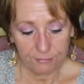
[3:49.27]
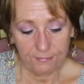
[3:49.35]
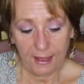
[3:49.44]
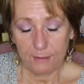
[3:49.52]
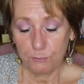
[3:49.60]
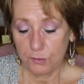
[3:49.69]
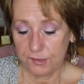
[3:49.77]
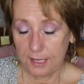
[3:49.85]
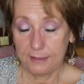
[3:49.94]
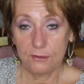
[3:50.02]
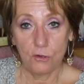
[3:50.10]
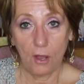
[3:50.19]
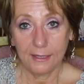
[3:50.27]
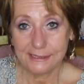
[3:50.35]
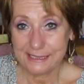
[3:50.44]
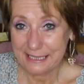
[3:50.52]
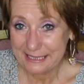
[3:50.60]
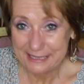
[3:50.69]
5%,
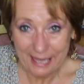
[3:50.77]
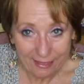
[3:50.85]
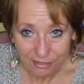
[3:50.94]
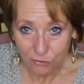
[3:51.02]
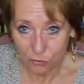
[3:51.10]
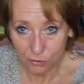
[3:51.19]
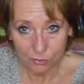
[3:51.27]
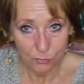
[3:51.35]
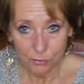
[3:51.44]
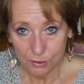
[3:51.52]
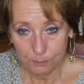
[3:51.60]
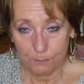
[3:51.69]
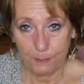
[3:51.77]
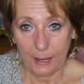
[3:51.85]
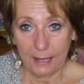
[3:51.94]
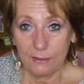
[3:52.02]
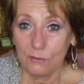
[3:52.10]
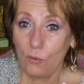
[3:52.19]
not together,
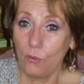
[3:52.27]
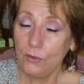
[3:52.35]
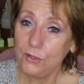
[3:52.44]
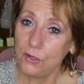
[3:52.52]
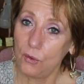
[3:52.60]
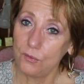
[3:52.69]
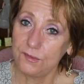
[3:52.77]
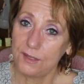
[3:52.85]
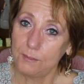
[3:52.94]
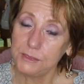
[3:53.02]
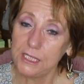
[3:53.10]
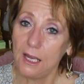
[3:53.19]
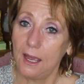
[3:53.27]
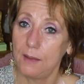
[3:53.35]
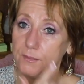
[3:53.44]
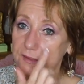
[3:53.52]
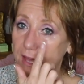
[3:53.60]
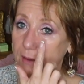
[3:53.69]
but you know,
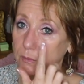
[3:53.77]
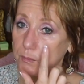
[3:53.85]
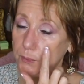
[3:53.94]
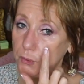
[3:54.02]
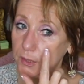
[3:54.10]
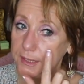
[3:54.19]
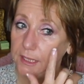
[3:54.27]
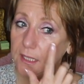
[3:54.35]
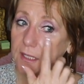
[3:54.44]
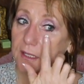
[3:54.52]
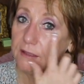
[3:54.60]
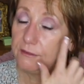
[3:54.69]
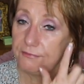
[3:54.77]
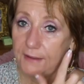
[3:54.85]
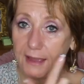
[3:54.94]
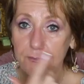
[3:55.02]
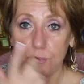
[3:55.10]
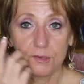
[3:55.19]
sometimes I would put the
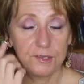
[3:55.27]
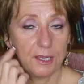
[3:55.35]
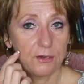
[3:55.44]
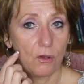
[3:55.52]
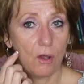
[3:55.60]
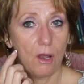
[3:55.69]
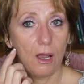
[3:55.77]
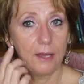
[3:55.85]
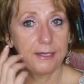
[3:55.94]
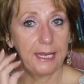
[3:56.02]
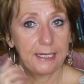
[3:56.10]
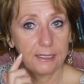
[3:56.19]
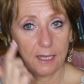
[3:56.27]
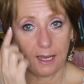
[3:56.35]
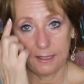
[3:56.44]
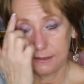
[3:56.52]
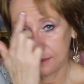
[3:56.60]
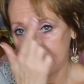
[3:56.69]
5% on at
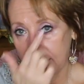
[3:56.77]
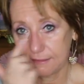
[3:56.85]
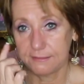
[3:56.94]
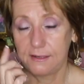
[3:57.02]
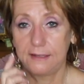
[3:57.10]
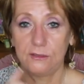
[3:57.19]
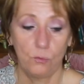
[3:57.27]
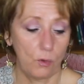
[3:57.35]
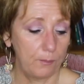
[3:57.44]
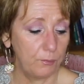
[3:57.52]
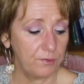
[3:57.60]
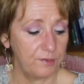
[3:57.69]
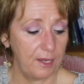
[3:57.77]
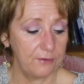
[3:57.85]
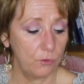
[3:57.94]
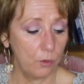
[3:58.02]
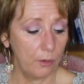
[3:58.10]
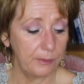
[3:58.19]
night, the next night the
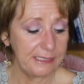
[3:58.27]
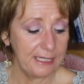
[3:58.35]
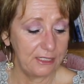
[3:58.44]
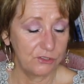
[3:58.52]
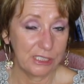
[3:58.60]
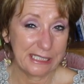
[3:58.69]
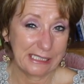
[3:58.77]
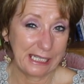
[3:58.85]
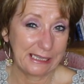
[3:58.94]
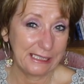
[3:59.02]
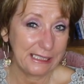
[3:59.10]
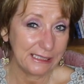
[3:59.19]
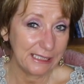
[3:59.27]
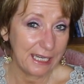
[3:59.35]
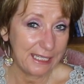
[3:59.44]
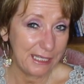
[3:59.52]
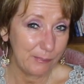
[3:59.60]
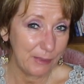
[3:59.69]
1%, or I would take just a little
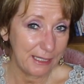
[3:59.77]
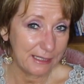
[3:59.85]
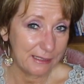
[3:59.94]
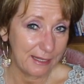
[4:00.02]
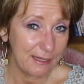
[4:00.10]
tiny bit and